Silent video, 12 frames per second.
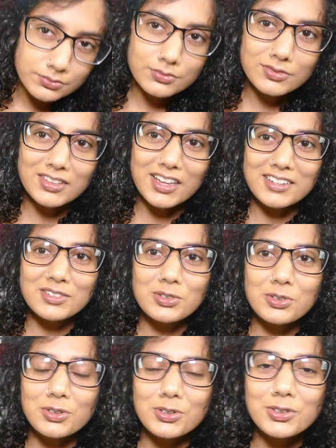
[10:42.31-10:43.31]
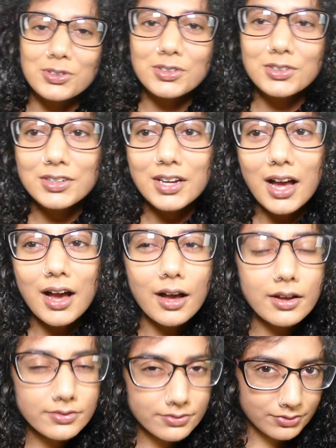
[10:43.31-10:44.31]
that you
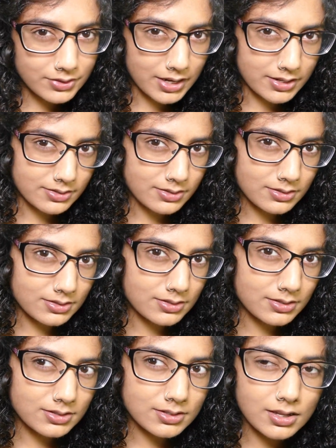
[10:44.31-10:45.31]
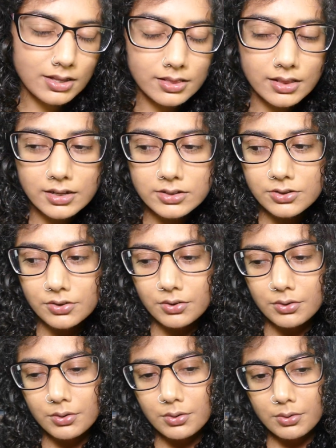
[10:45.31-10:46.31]
have friends, and that
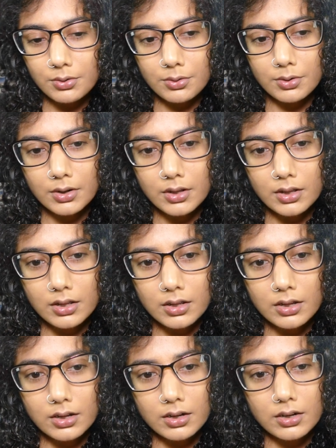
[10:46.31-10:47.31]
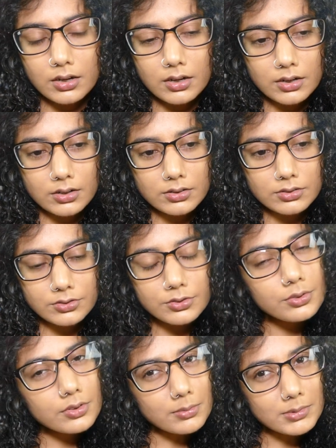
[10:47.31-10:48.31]
you do
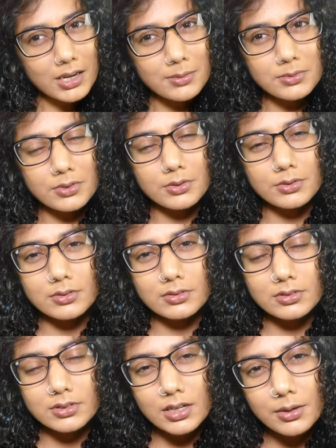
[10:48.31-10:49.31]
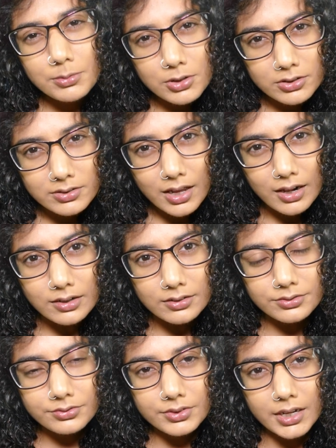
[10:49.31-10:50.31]
sometimes so keep to
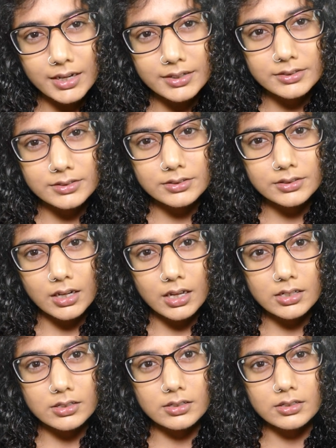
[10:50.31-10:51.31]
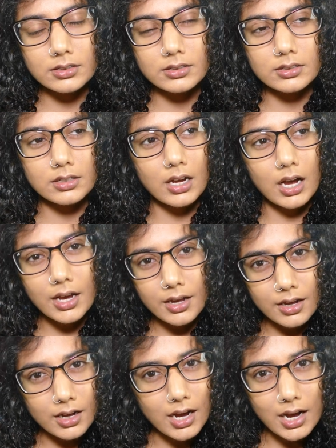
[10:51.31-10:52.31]
yourself and
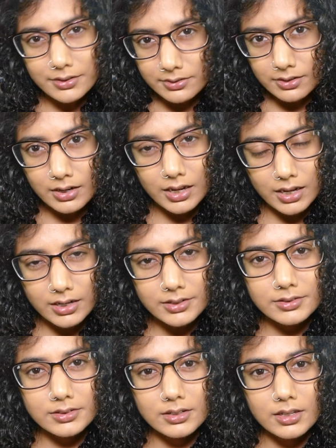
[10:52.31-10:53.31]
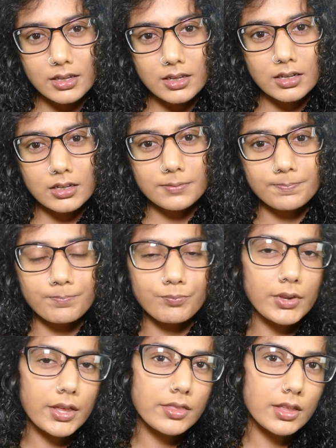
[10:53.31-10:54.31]
isolate,
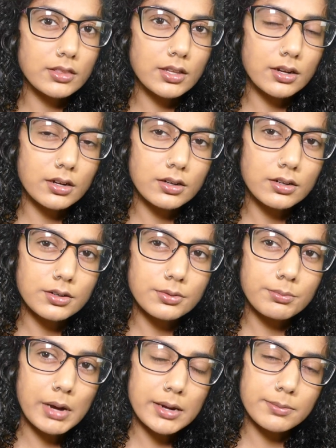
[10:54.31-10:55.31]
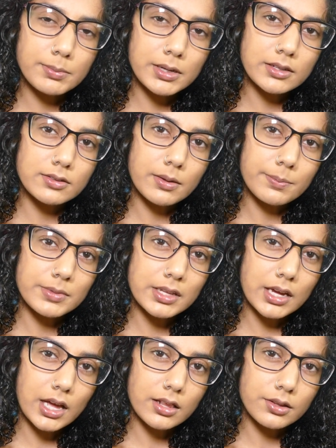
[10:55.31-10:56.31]
and that there might be
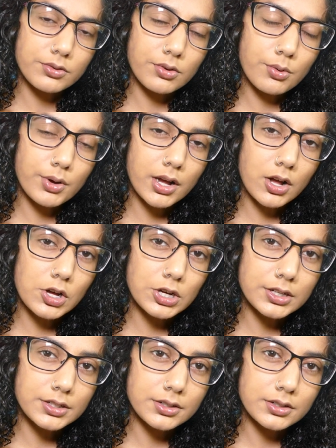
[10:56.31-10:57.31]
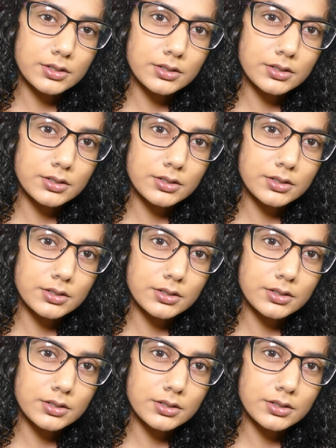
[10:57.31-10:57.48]
something else going on.